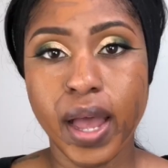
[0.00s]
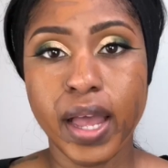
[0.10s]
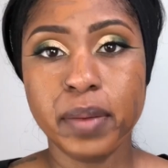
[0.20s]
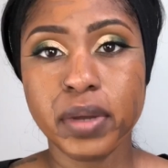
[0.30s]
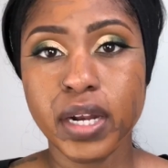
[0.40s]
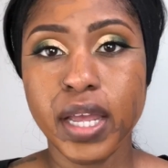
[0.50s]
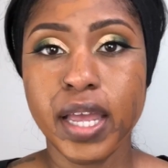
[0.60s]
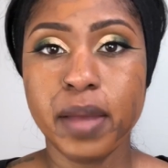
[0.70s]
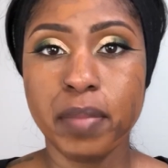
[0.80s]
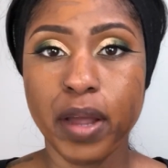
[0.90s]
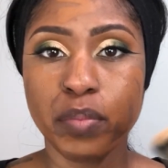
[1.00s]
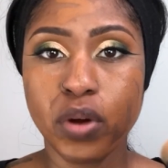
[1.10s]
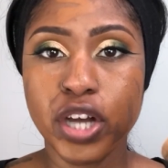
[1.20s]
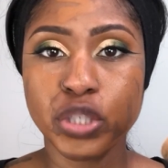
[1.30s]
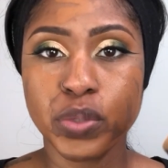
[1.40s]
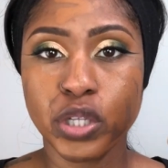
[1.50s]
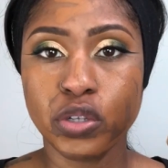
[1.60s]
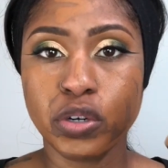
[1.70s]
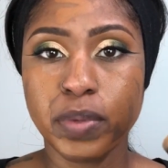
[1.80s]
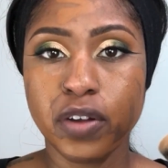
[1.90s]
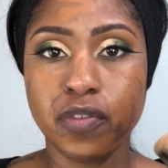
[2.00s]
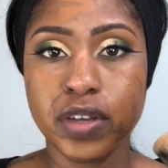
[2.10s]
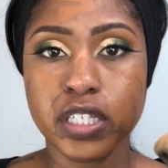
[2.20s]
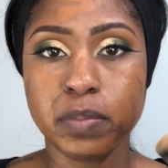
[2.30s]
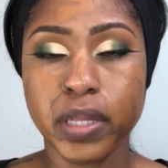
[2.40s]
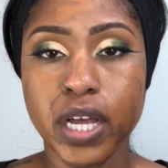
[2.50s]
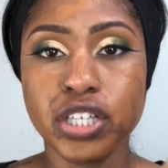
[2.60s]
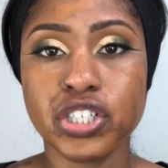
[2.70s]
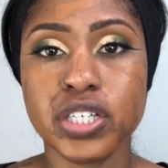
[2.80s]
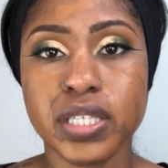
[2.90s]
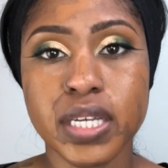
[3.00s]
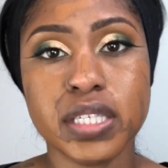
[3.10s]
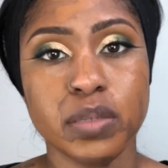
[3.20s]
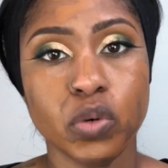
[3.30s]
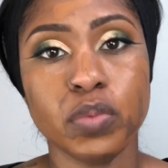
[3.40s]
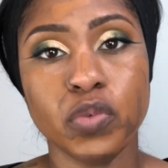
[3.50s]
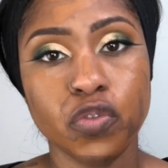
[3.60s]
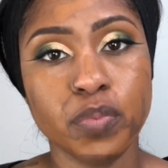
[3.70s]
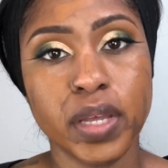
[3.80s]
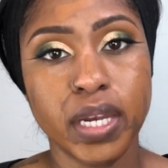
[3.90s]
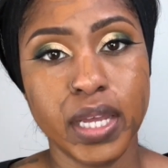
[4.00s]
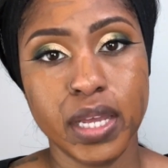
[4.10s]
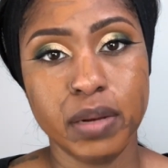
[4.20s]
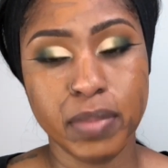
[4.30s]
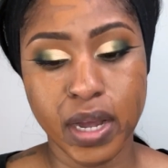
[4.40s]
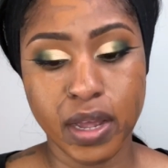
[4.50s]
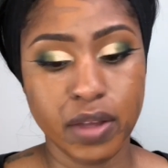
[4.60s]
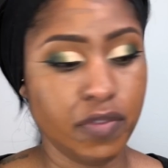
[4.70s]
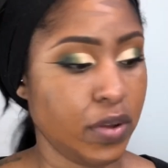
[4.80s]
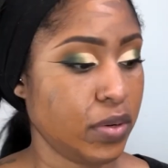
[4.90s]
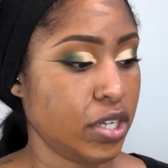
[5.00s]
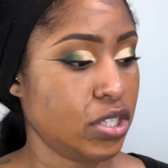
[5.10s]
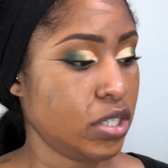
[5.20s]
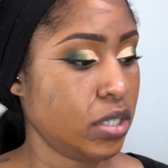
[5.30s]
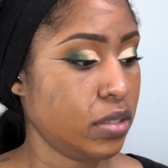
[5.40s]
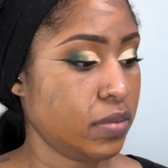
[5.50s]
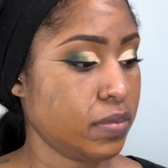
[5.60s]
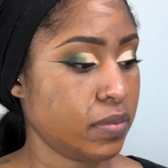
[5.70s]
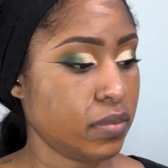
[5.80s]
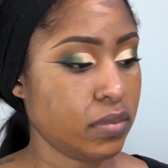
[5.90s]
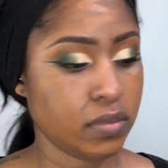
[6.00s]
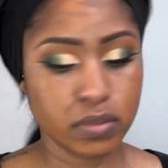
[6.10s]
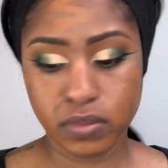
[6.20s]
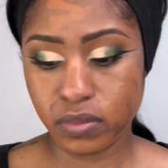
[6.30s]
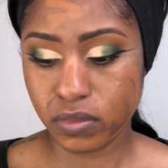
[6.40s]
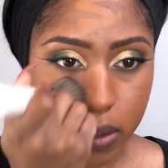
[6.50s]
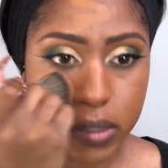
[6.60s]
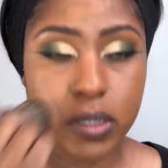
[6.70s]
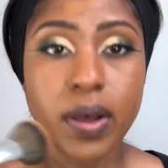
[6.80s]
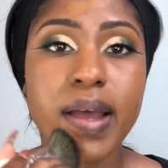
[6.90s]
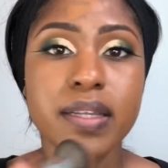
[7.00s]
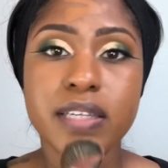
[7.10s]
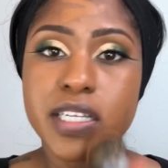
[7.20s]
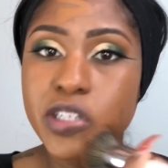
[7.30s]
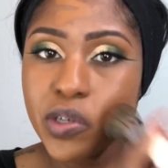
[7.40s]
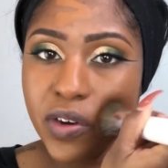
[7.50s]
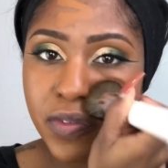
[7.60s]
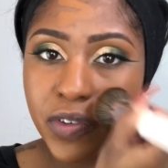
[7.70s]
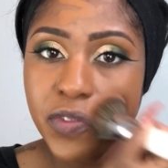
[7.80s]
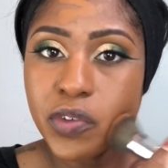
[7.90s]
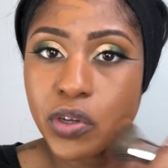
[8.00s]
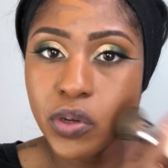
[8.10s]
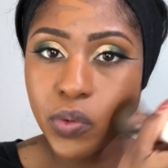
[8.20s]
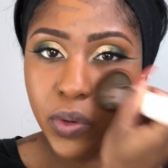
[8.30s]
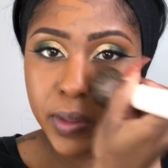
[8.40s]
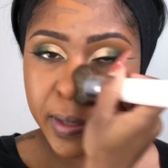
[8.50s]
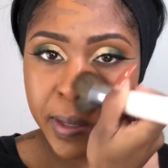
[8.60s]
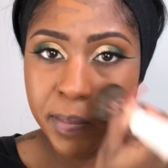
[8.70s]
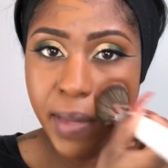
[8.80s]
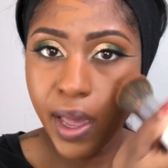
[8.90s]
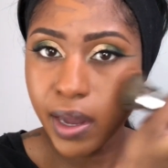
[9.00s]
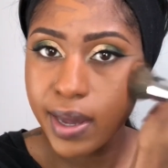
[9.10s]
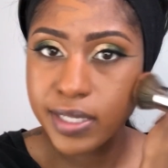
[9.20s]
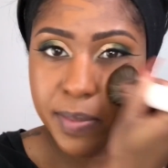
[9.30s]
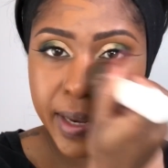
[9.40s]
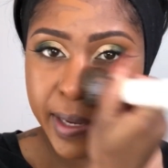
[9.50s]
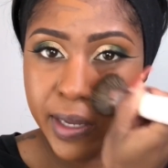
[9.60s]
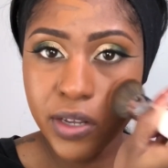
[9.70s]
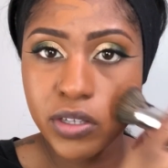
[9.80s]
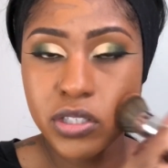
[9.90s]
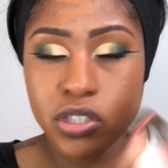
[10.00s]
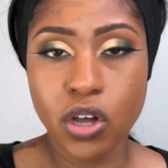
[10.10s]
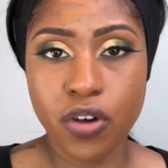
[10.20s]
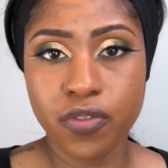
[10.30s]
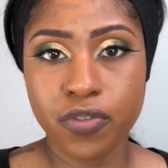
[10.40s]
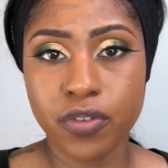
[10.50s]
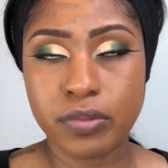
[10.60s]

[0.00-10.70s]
I am gonna hit my brush with a little bit of Fix Plus just to get some more movement in my foundation. So I did do a review on the MAC Cosmetic Soft